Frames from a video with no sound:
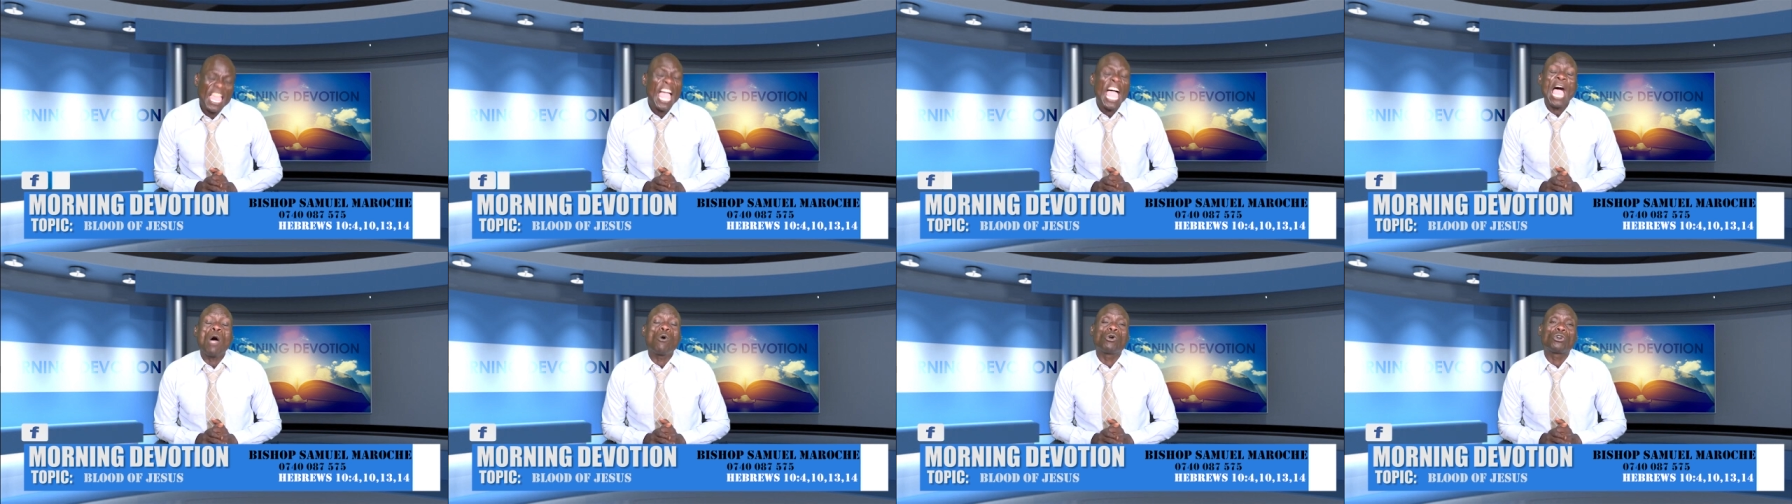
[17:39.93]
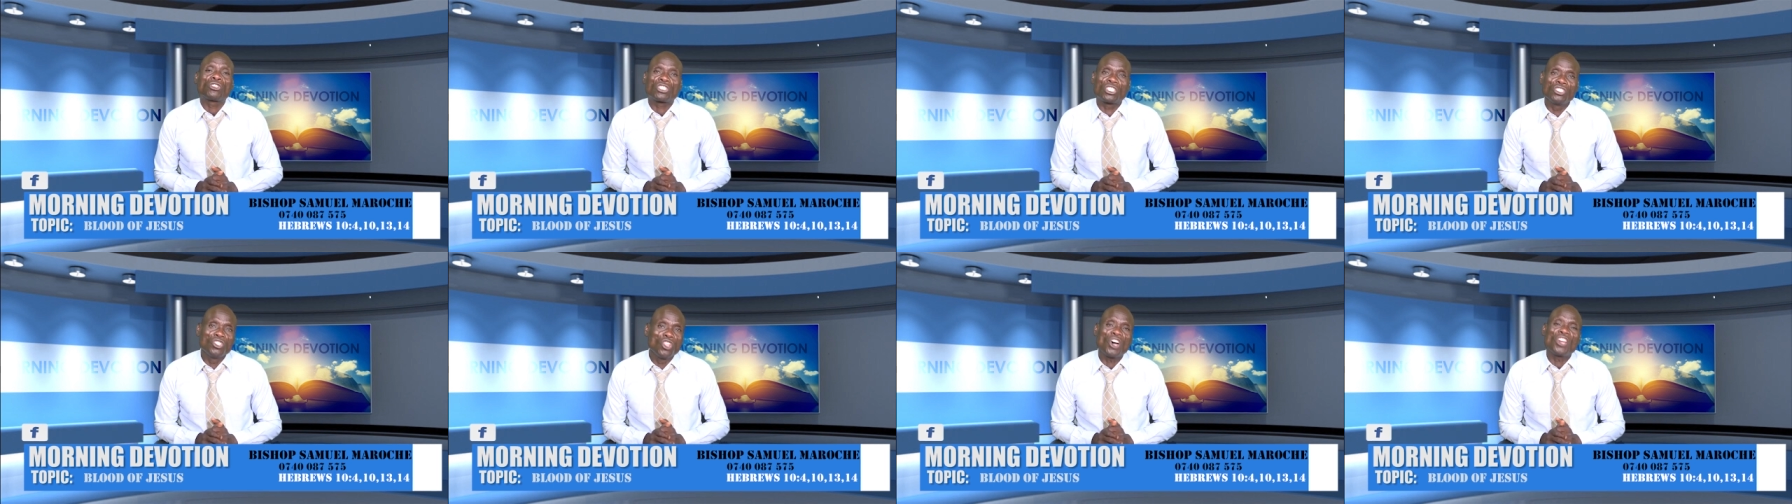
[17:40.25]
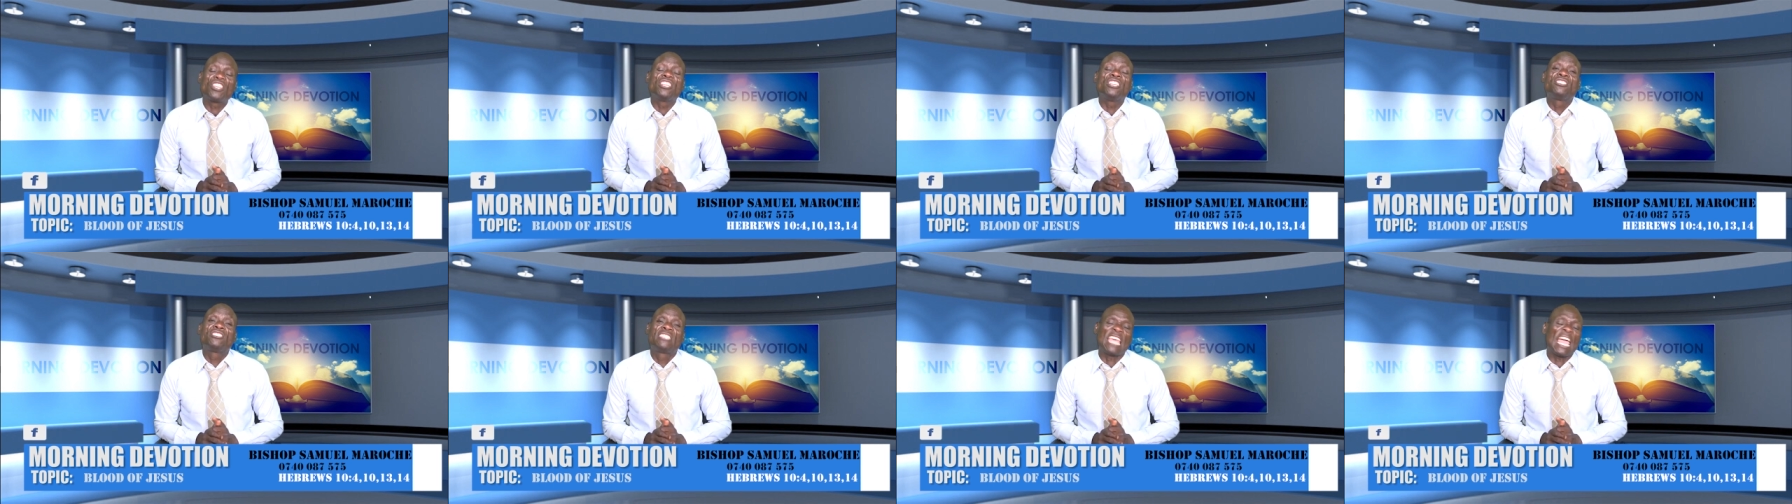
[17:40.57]
there was
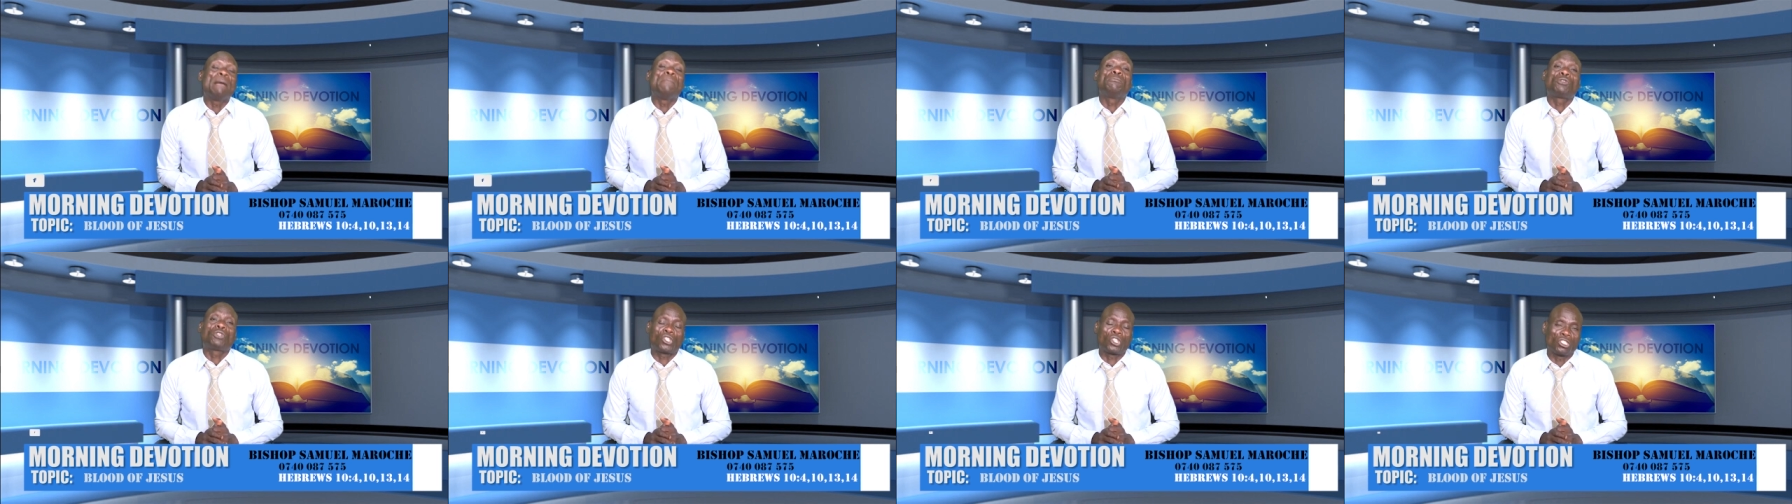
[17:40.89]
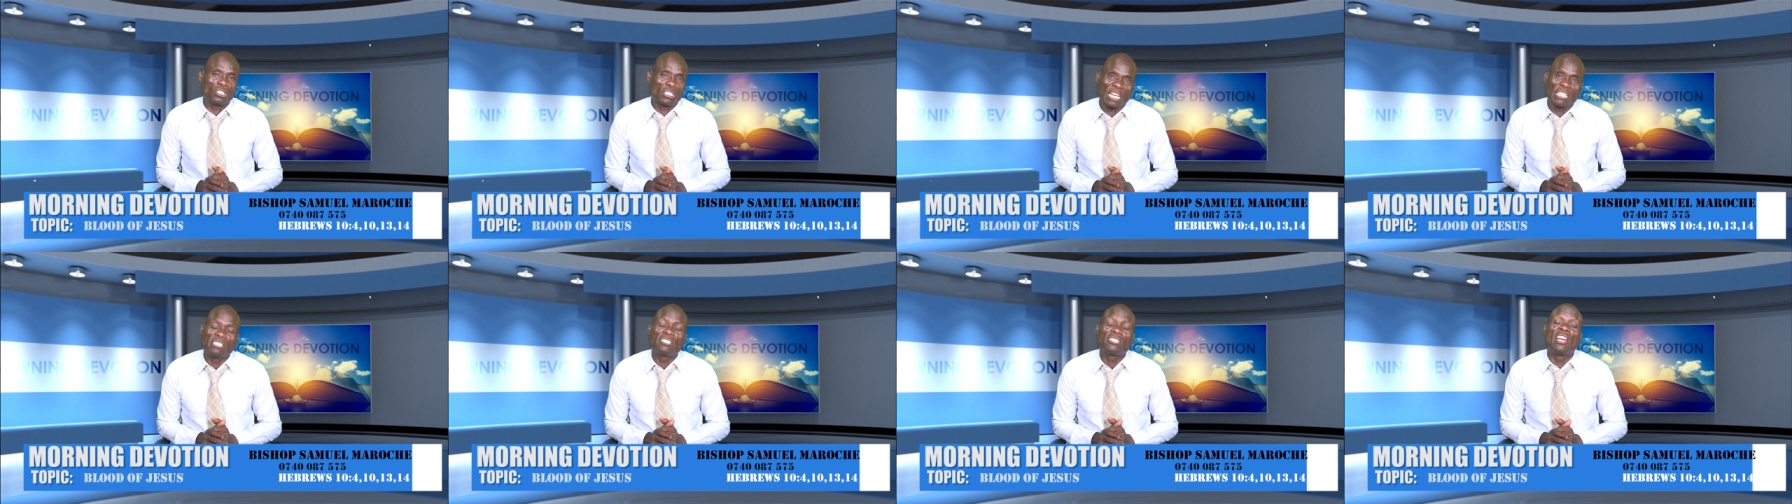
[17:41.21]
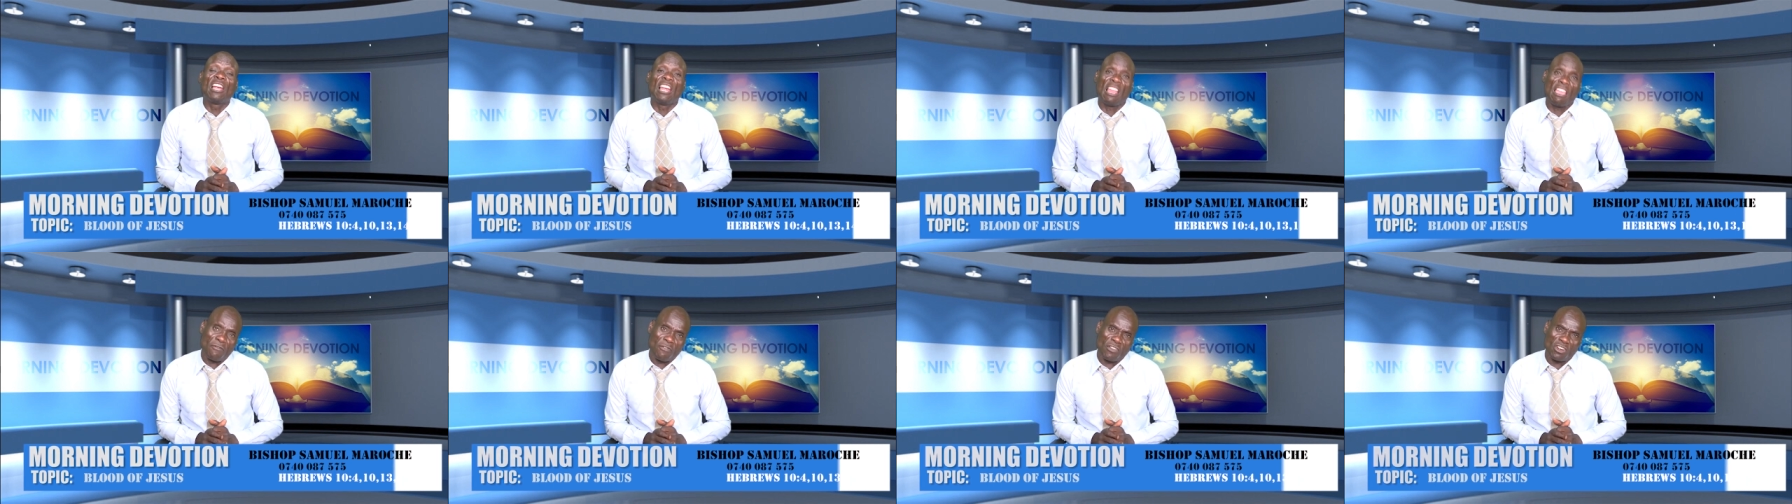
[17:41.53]
no redemption
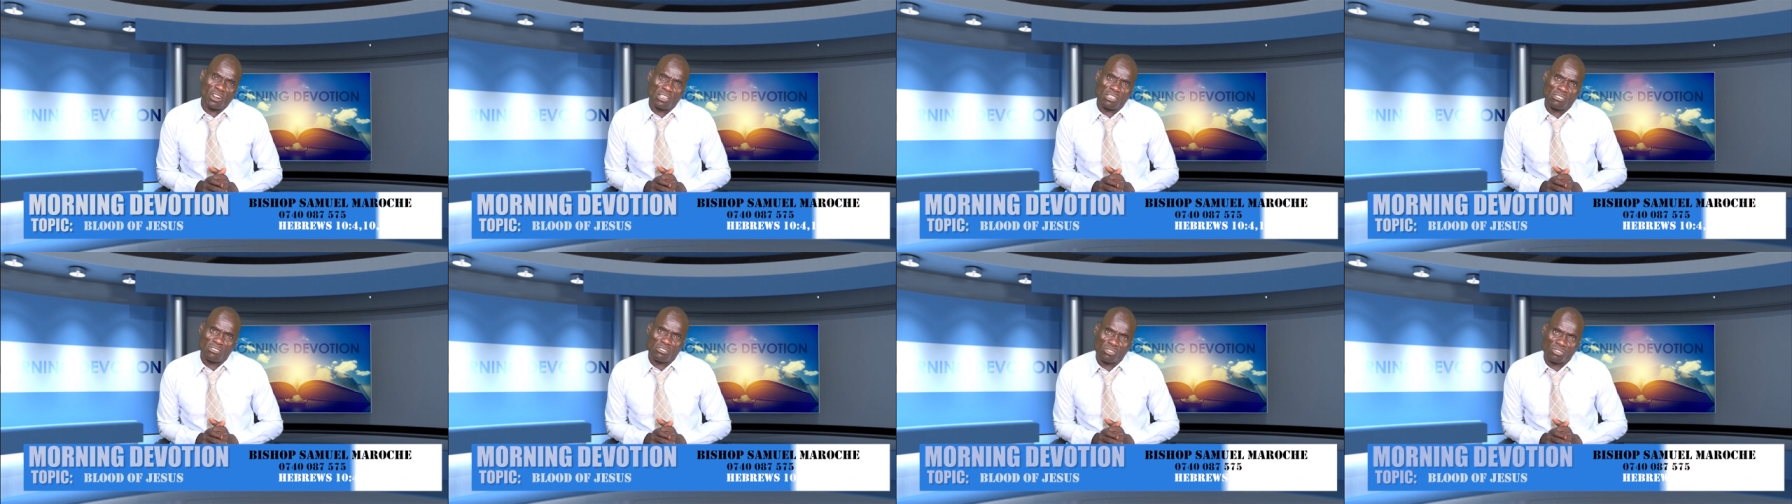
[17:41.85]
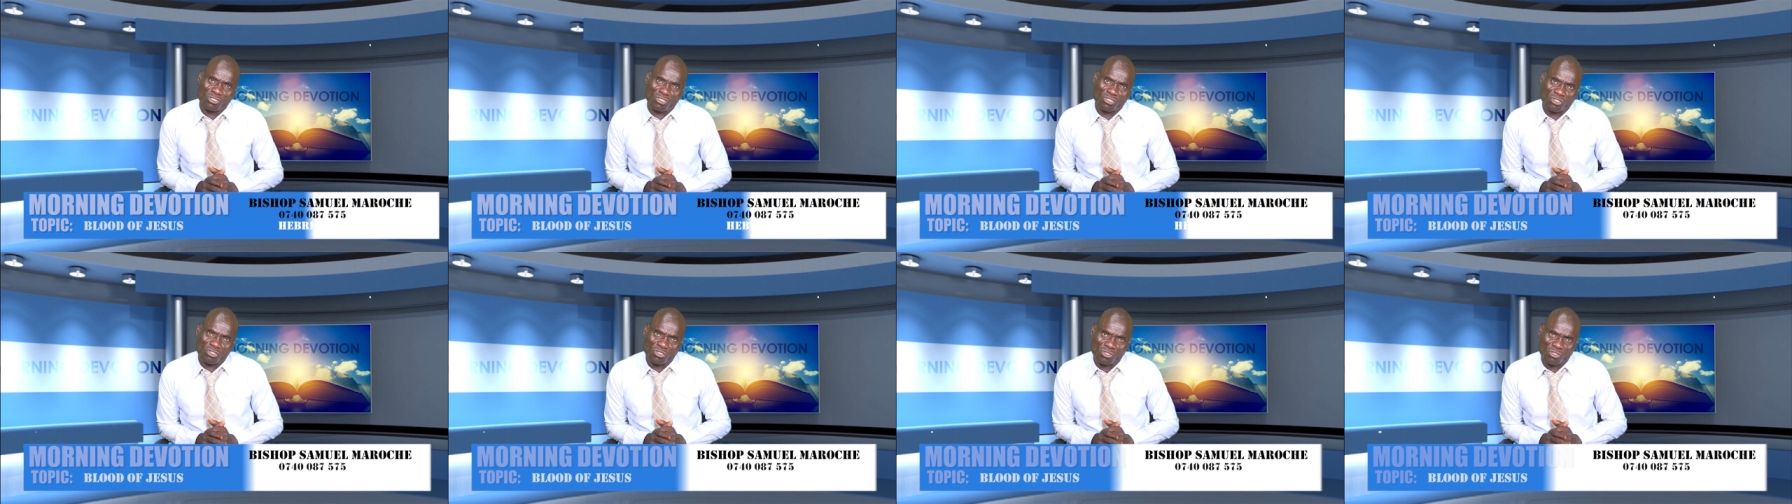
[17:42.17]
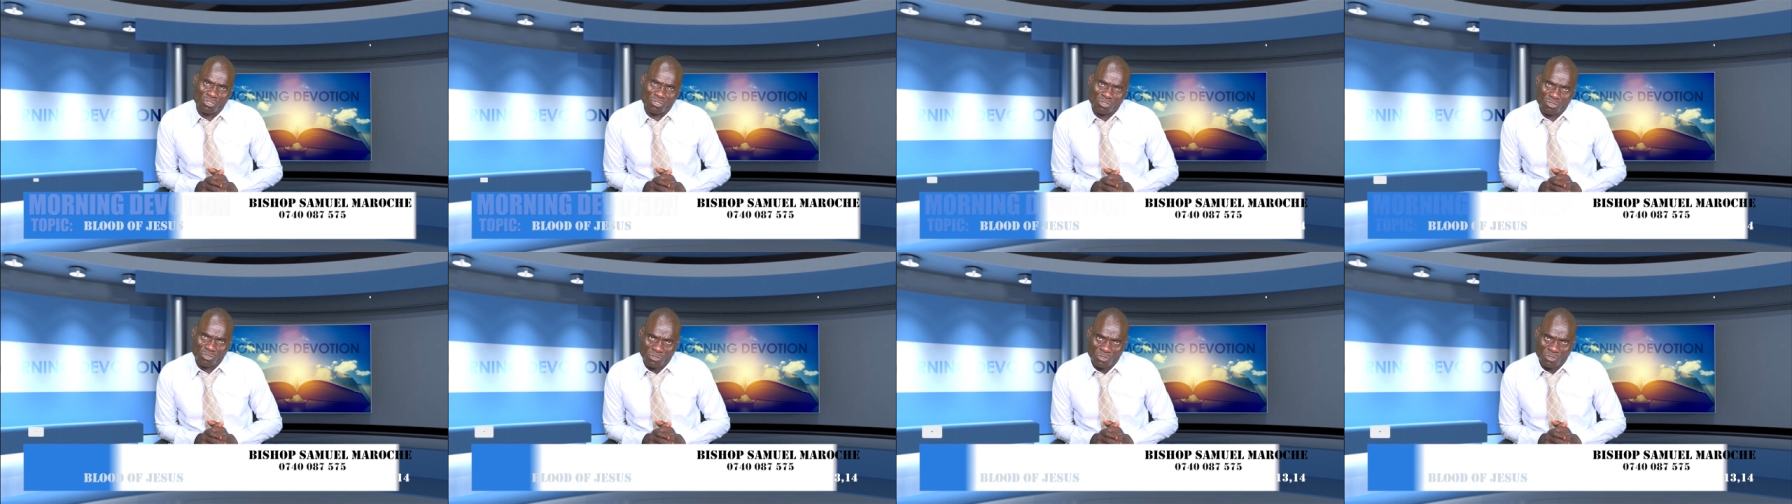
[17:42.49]
than deliverance.